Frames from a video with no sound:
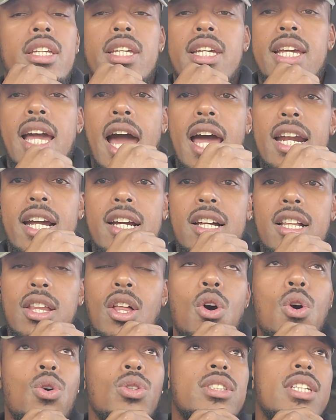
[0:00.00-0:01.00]
you gotta
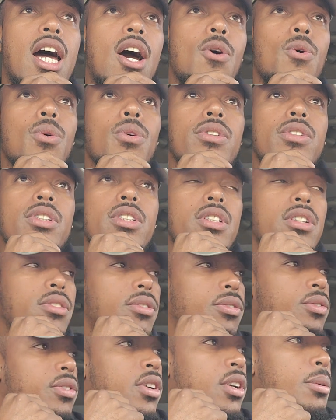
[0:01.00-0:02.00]
close out
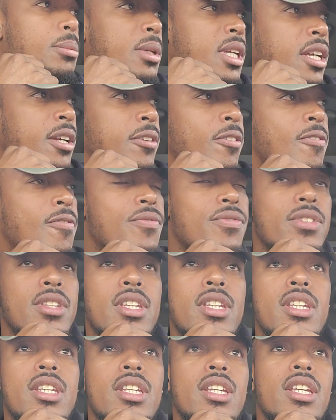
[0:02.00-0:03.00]
you feel me
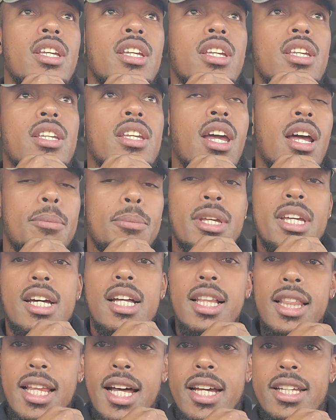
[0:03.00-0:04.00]
you gotta be
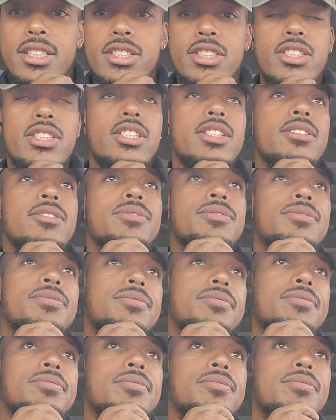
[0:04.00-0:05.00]
clutch
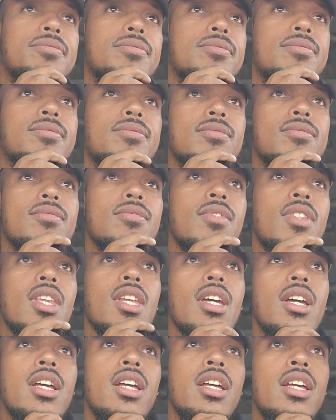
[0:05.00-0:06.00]

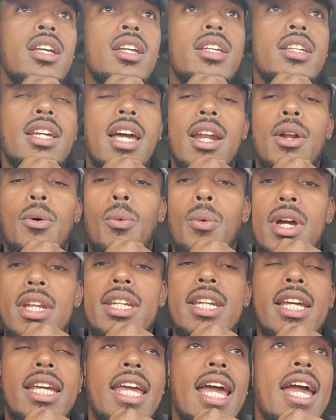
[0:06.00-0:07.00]
you gotta
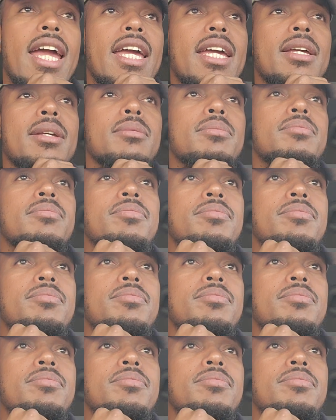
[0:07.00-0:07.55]
win the game